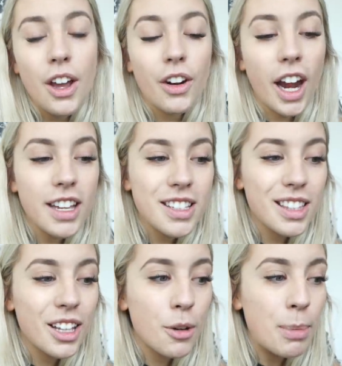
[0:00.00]
Greg's
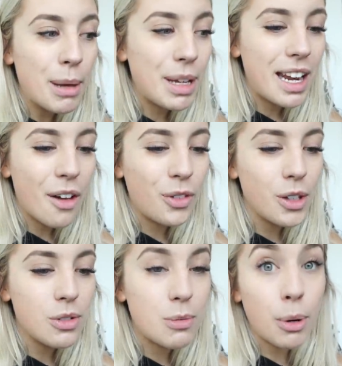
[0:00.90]
little baby
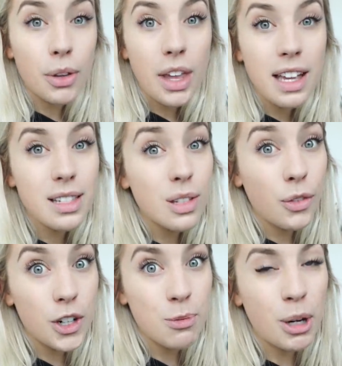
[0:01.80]
nephew's birthday. It's his
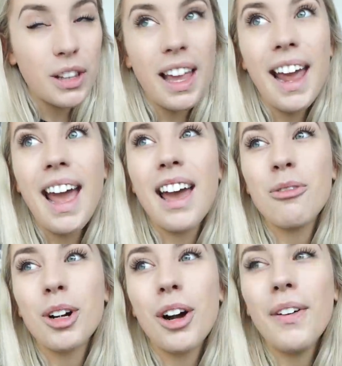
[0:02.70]
first birthday and
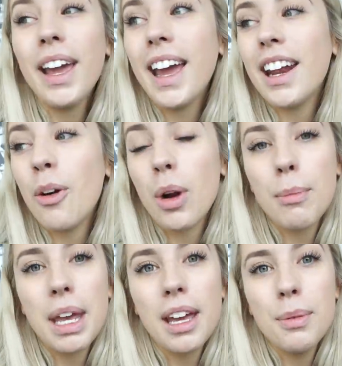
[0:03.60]
we're going, and I wanna
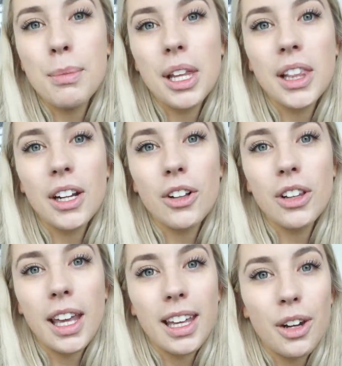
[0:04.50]
make him little
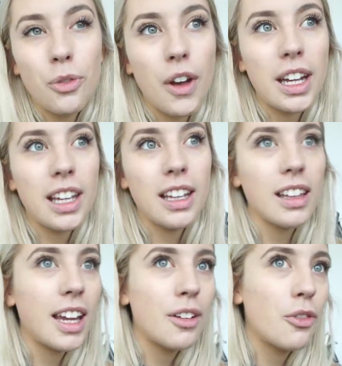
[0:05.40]
like confetti,
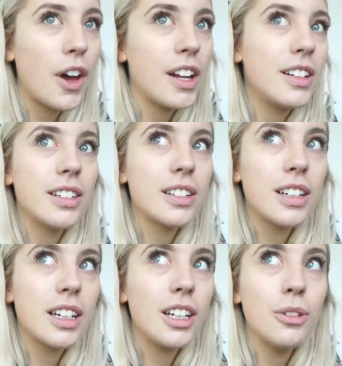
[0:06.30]
like fun,
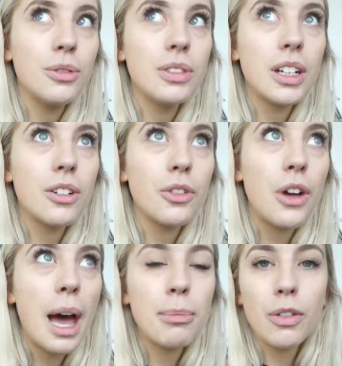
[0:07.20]
cute little
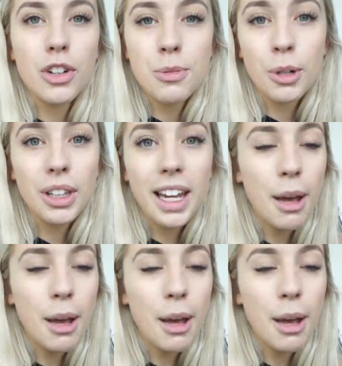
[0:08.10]
happy first birthday